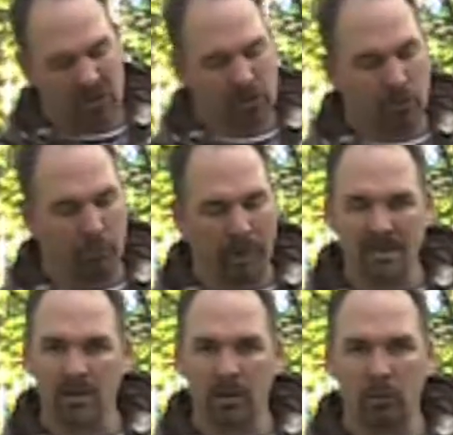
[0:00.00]
So
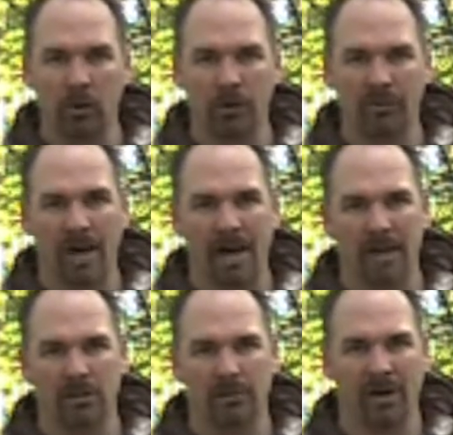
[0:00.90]
basically what you've got
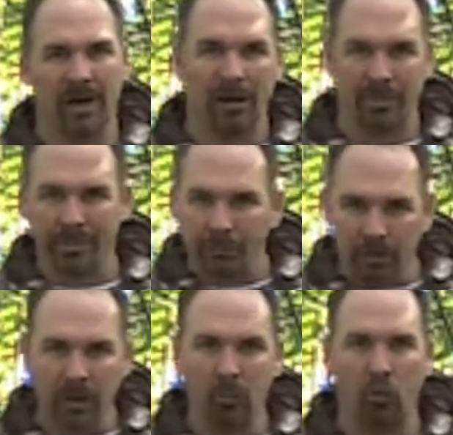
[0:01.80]
is you've got a
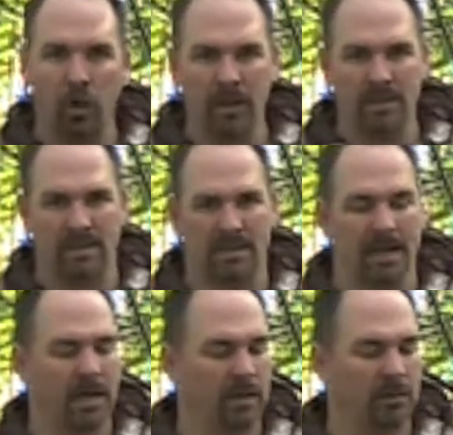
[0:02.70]
three-in-one
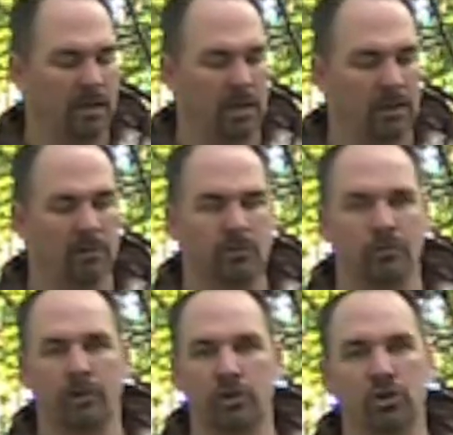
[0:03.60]
design. Okay, It's a
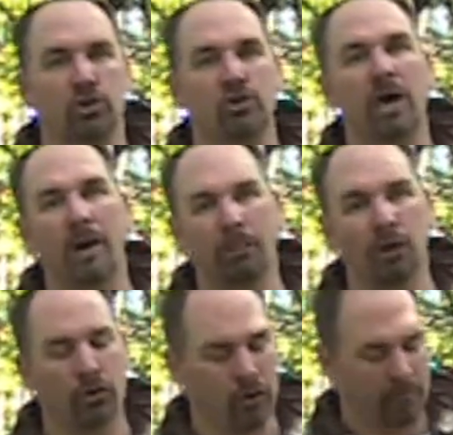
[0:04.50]
traditional top
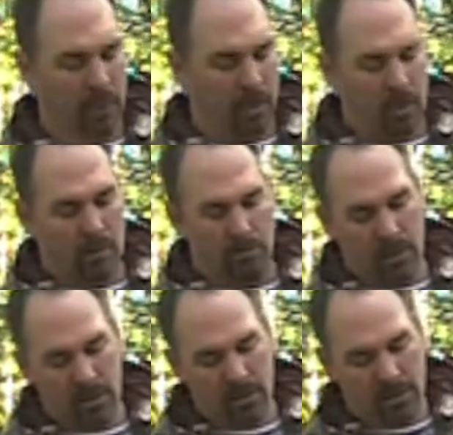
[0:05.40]
loader,
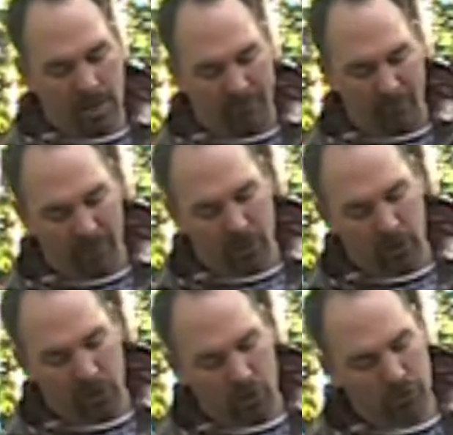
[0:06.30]
meaning that everything
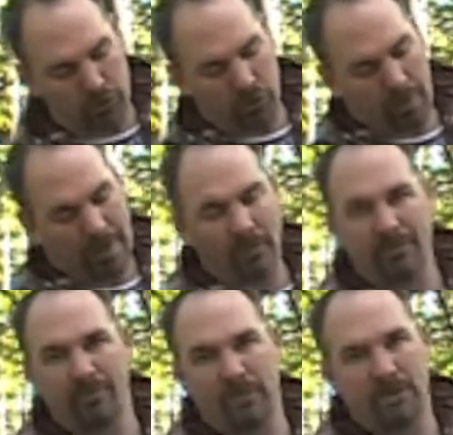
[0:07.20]
loads directly
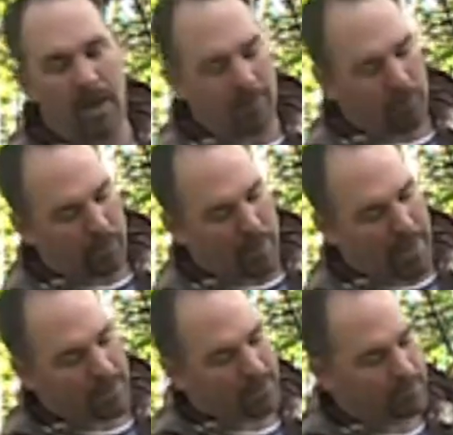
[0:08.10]
from the top of the pack.